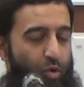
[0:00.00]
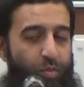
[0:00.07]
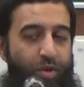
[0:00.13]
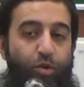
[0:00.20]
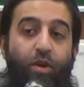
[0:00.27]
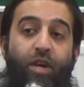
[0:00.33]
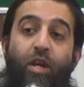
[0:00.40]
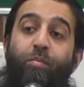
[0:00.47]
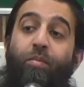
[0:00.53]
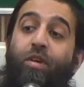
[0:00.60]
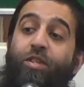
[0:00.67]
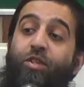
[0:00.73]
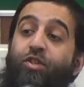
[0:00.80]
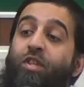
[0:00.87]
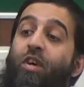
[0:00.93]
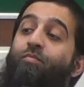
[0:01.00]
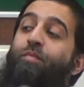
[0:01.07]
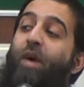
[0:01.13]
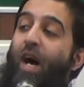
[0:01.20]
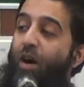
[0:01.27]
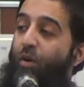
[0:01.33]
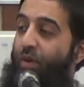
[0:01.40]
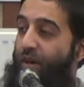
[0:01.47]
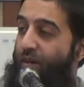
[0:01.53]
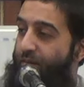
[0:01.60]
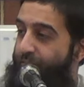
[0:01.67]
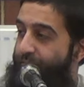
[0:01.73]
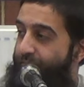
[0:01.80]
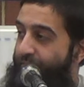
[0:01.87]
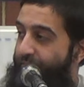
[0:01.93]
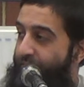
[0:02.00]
When you're in a position of power,